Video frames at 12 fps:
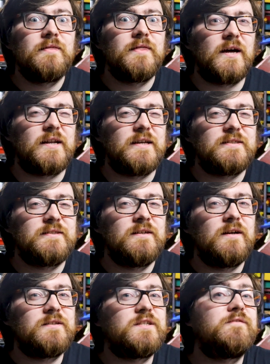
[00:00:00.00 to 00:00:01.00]
That is,
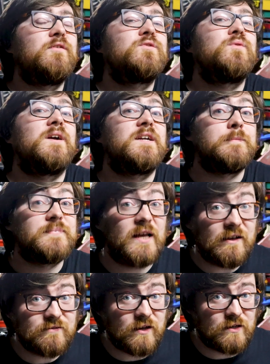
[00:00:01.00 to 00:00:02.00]
until Volkswagen
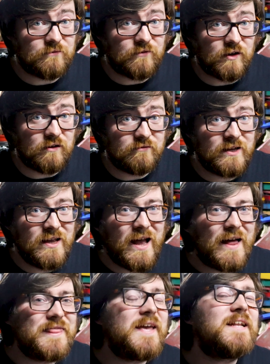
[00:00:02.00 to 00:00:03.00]
themselves got involved,
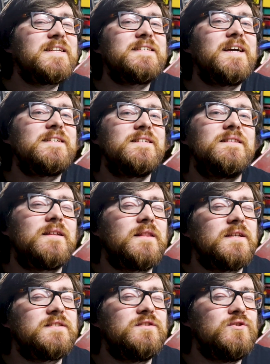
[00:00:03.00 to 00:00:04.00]
and they decided that
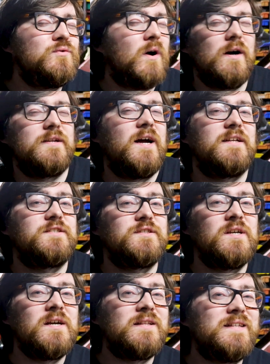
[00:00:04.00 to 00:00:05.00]
this new hot
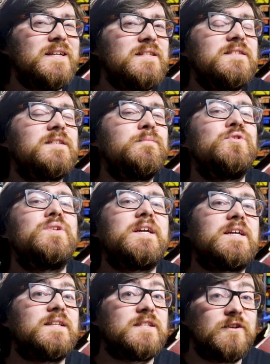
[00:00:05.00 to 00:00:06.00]
hatch needed some
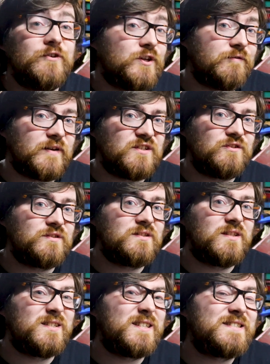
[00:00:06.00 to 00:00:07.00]
unique interior features
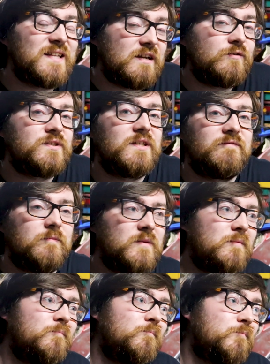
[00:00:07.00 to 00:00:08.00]
to distinguish it from
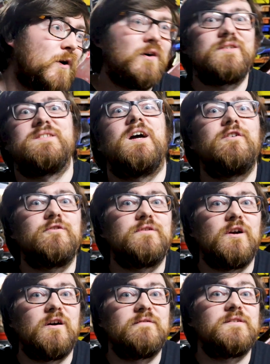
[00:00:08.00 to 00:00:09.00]
the bog standard
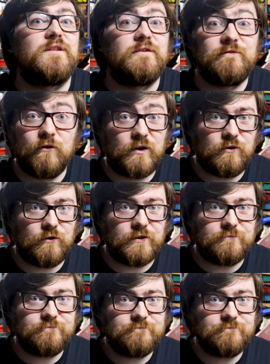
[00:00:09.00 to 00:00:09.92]
Golfs on the forecourt.